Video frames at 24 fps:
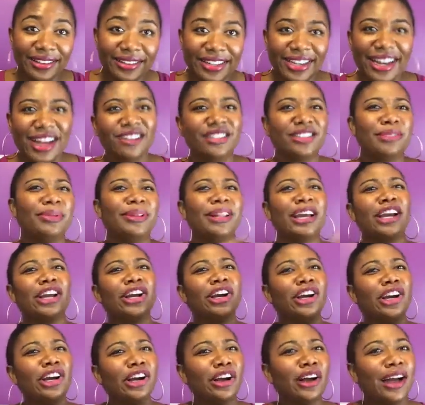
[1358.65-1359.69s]
And I'll just be like,
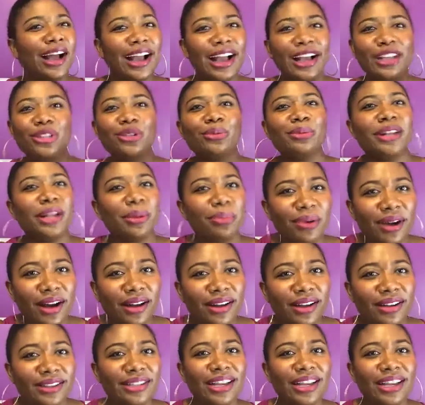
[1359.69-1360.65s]
girl, I got too many products.